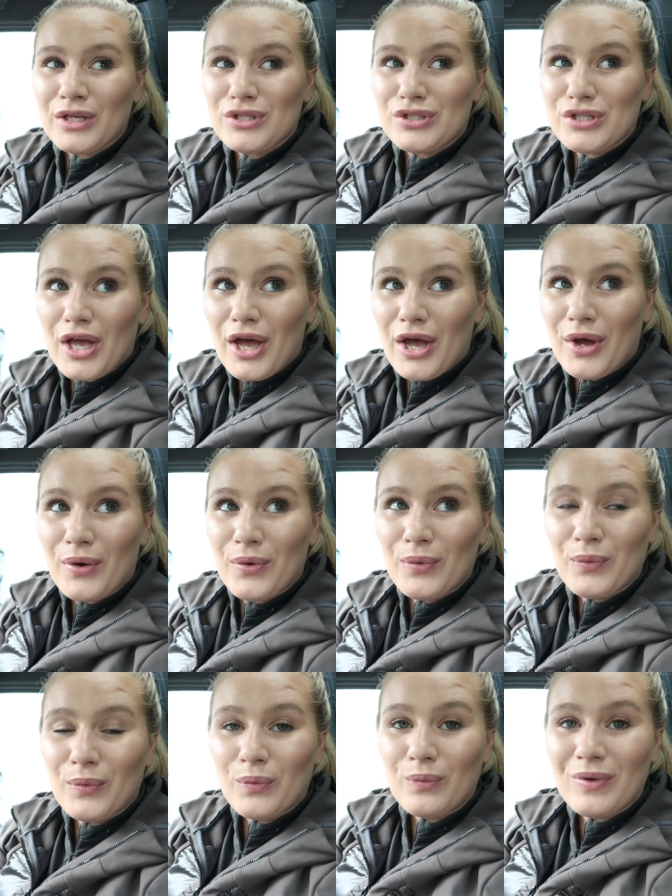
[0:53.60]

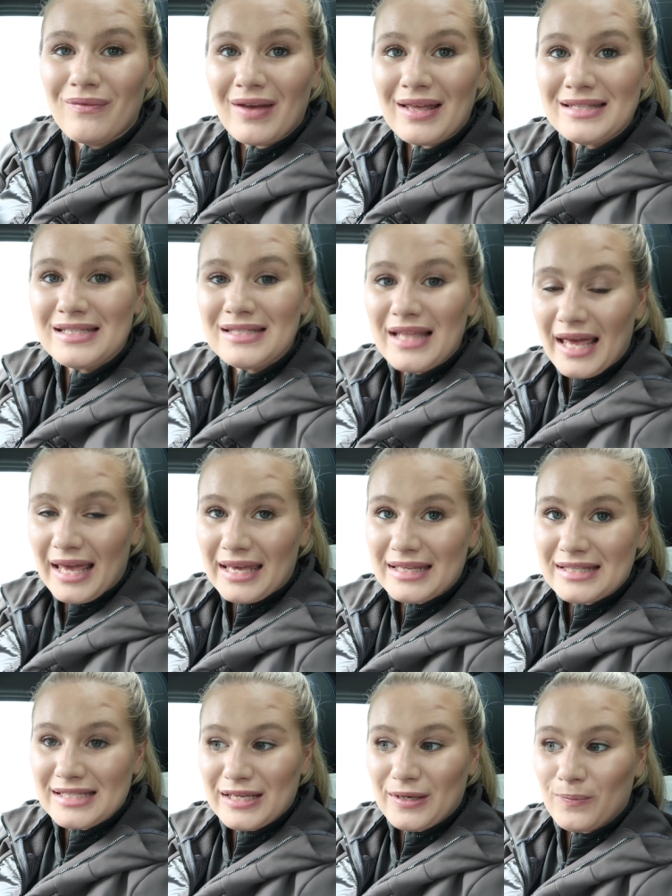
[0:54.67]
so we've entered the
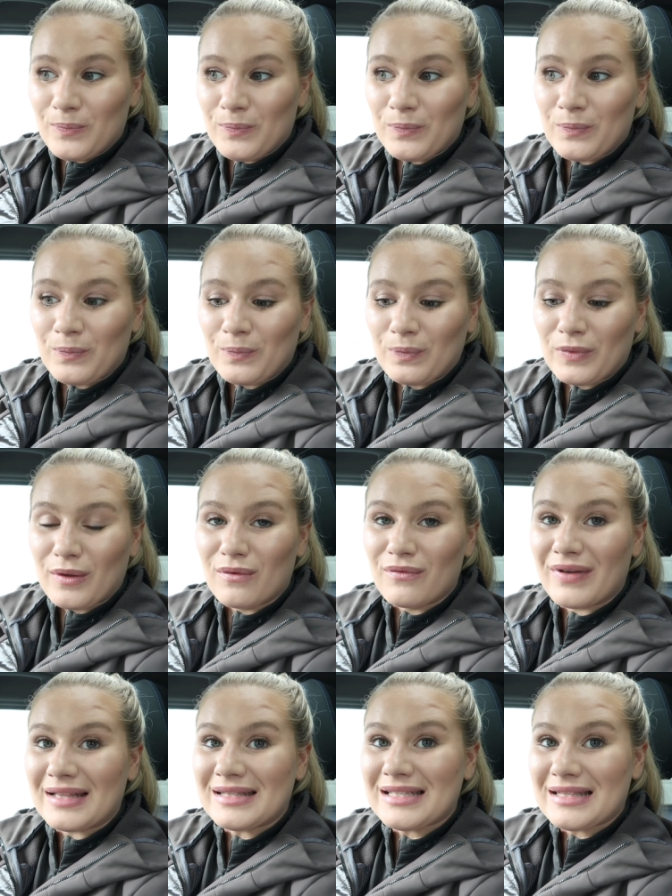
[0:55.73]
80
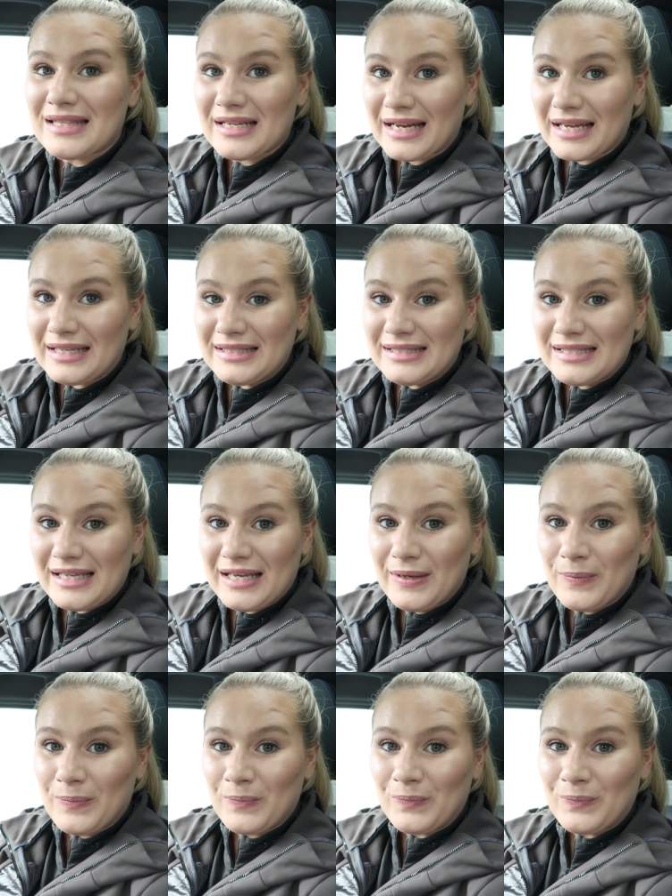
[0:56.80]
we've entered the
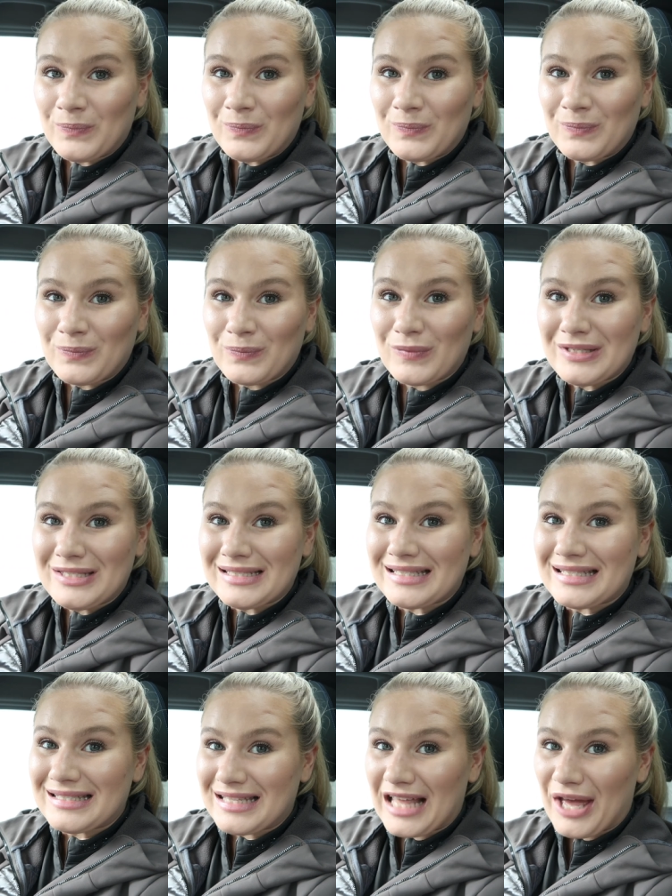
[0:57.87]
90 which
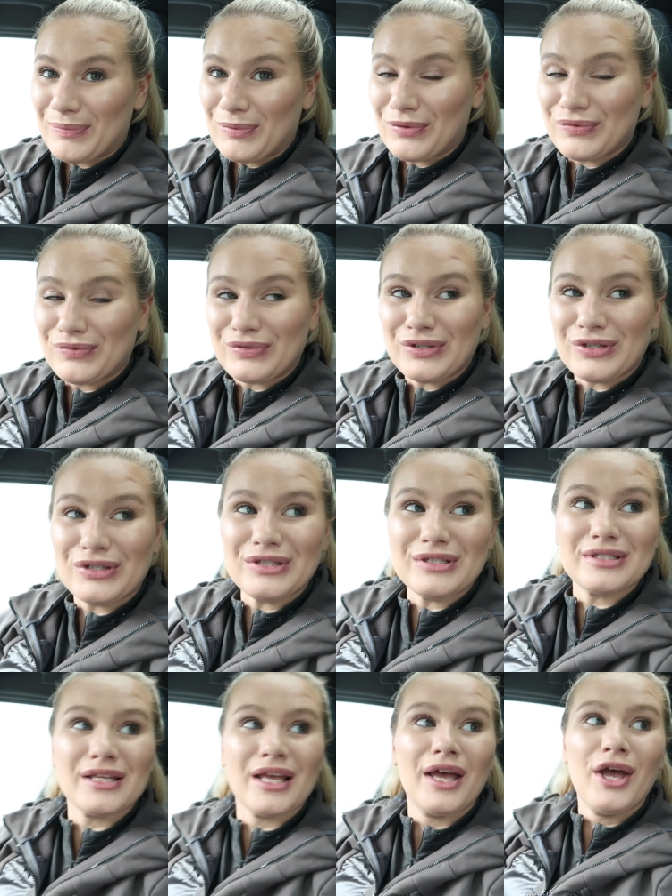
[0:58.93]
is a step up for
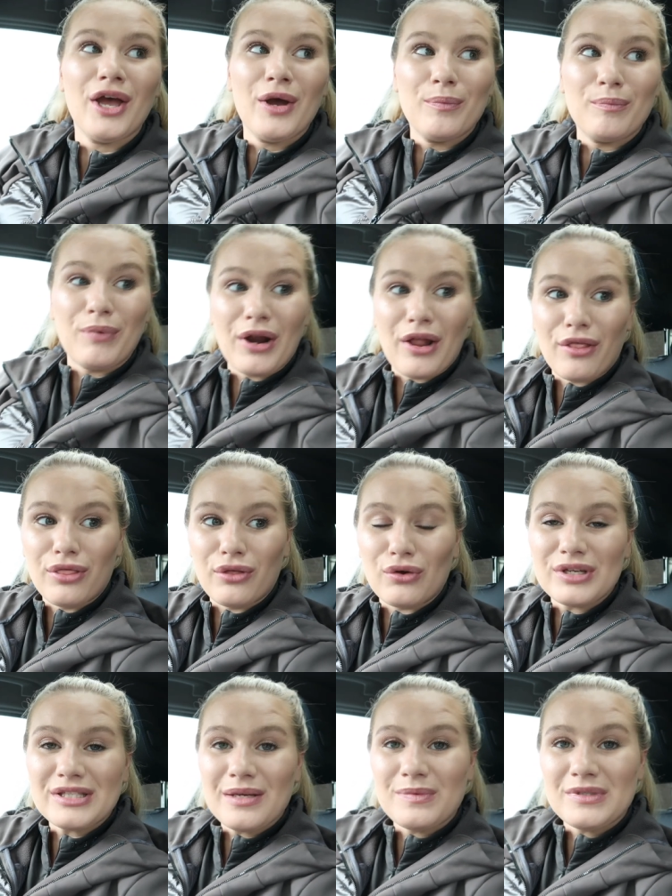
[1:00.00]
us but I
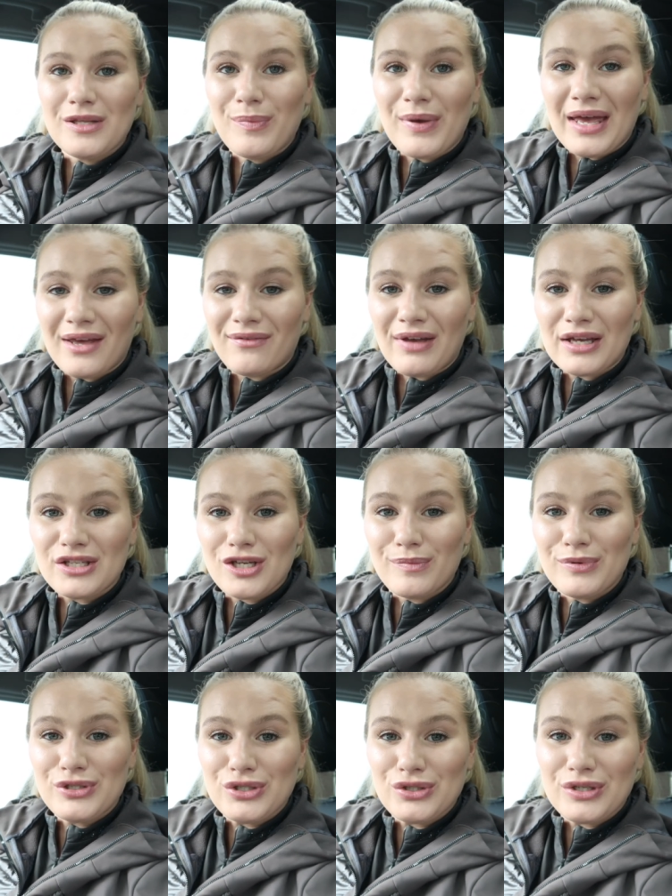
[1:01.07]
thought it was the perfect
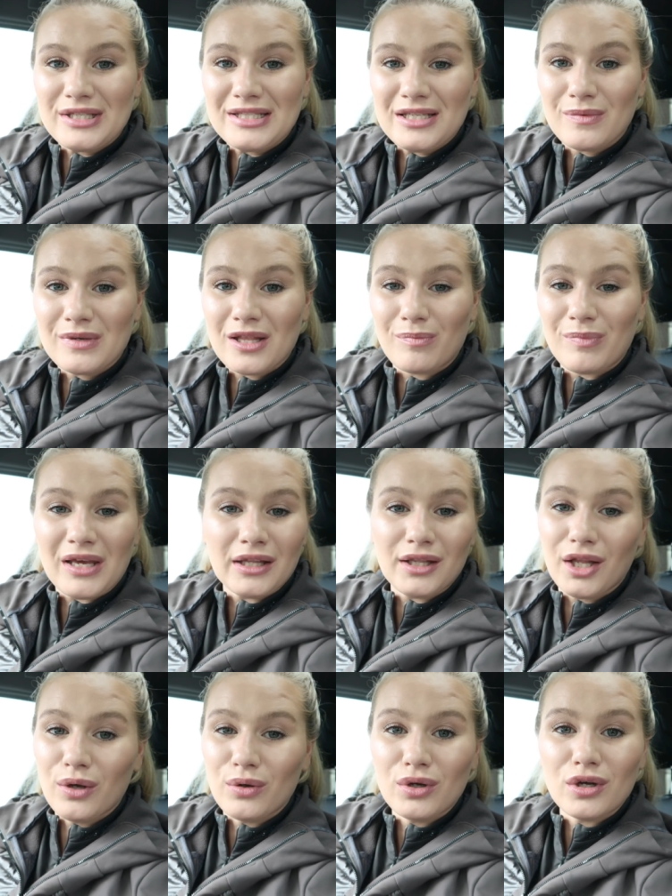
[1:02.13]
opportunity with it being
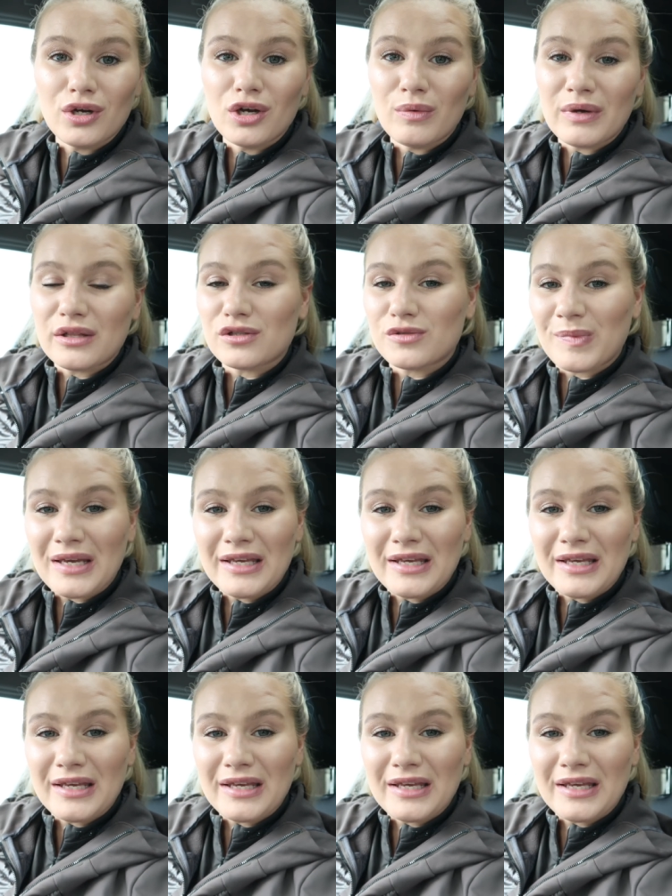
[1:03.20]
local, with us